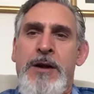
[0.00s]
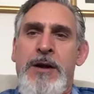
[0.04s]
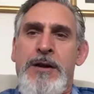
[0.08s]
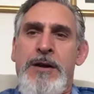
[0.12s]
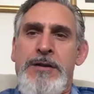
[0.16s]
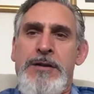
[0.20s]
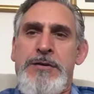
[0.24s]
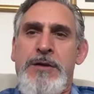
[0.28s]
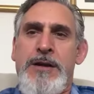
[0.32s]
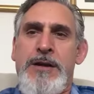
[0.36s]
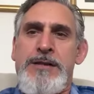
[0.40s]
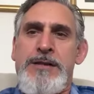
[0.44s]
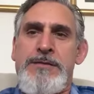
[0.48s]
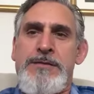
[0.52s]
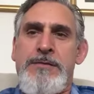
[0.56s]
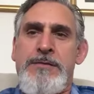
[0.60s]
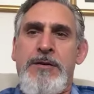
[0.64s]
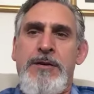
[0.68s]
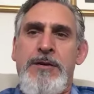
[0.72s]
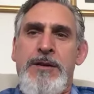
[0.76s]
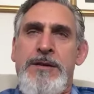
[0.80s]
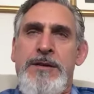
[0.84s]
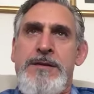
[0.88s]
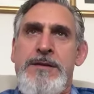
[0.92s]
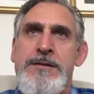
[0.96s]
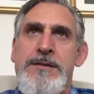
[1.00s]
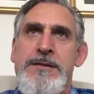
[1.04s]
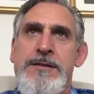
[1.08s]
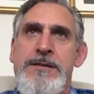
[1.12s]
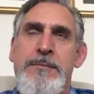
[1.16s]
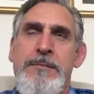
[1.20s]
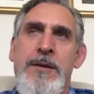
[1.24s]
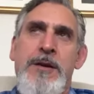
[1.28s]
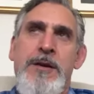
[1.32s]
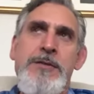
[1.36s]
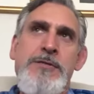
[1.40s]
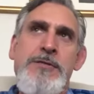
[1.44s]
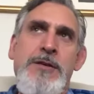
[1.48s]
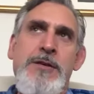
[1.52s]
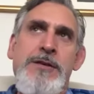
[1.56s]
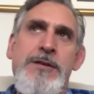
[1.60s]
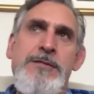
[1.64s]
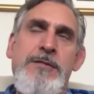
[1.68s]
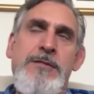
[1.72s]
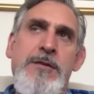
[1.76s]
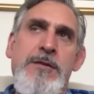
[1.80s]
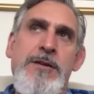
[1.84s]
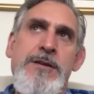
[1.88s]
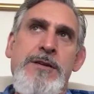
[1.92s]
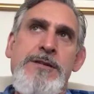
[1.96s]
the merit
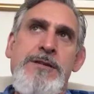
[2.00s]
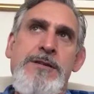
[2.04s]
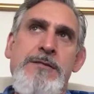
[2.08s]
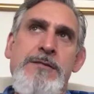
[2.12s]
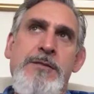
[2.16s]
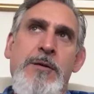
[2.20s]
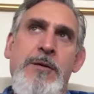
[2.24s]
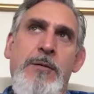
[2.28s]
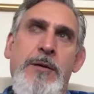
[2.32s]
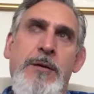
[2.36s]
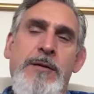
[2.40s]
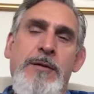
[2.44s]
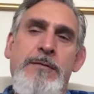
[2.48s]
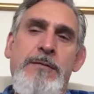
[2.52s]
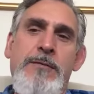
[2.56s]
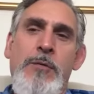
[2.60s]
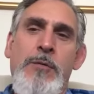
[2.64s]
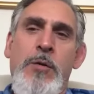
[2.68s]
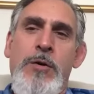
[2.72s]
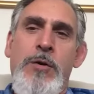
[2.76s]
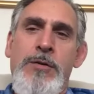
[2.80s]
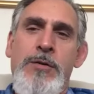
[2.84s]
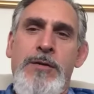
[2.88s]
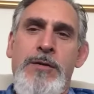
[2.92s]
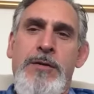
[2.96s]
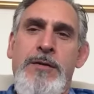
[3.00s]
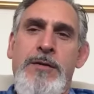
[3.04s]
transference of going forth